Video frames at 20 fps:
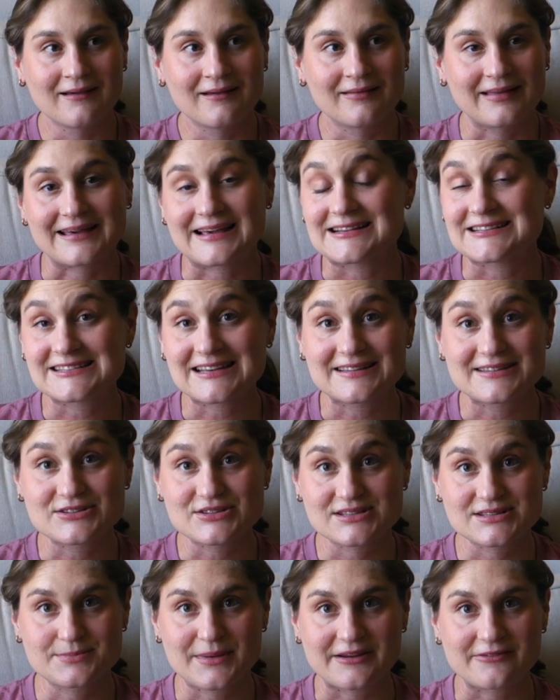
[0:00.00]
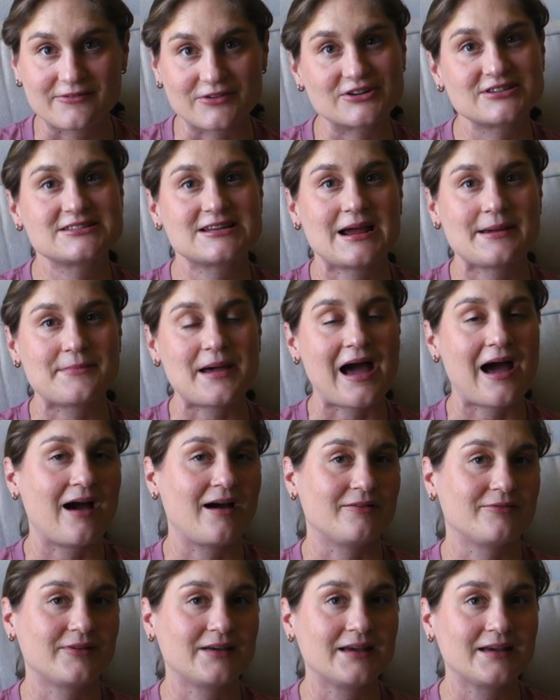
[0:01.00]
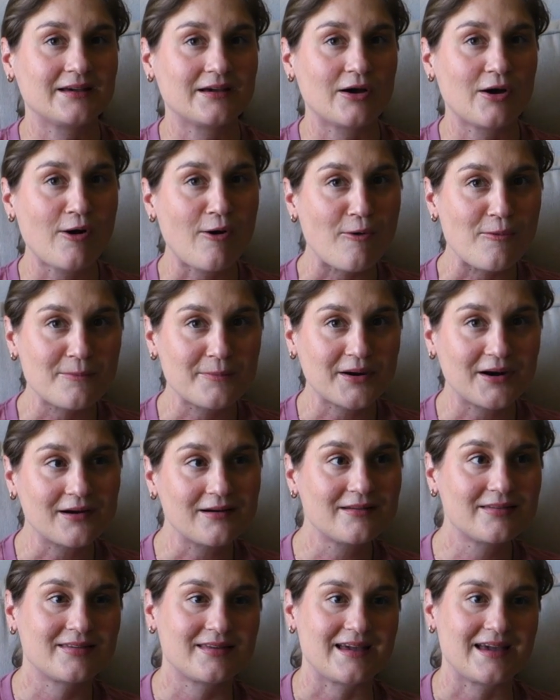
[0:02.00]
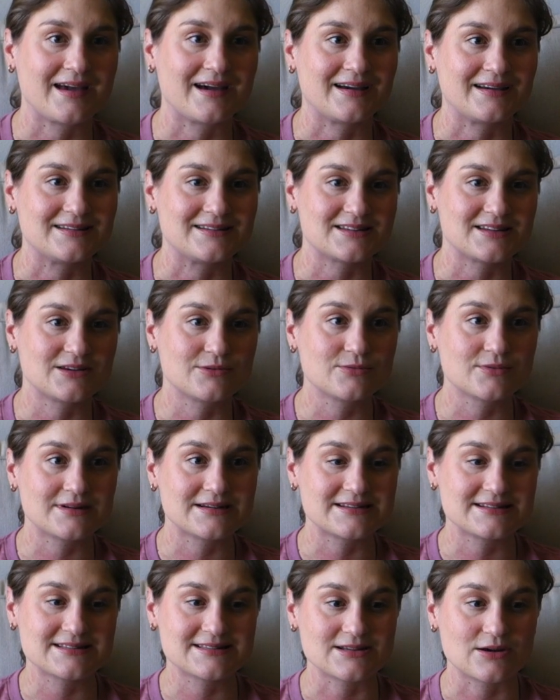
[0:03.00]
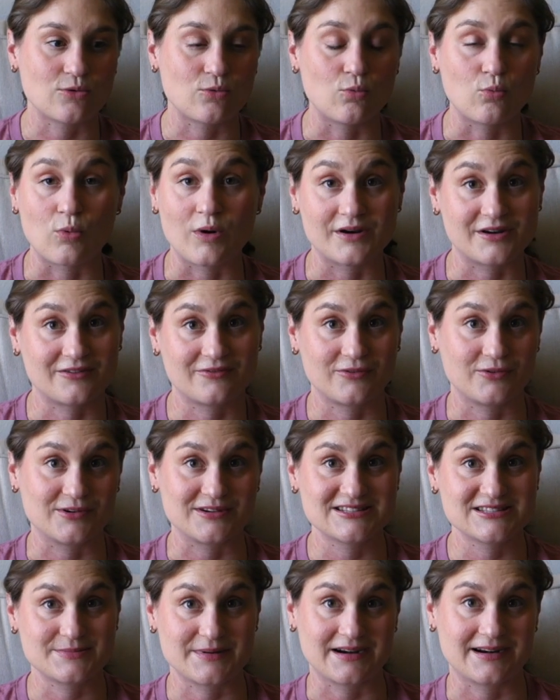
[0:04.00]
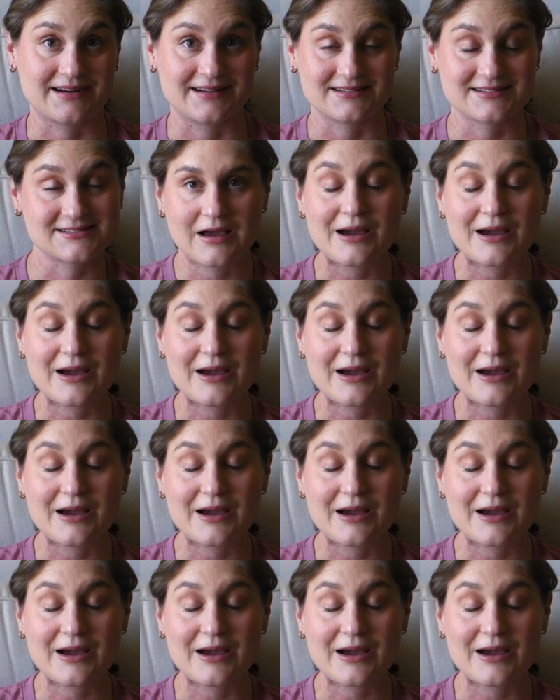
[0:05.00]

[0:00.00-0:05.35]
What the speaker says: Like I said, this was my first time having a home birth and it was a wonderful experience.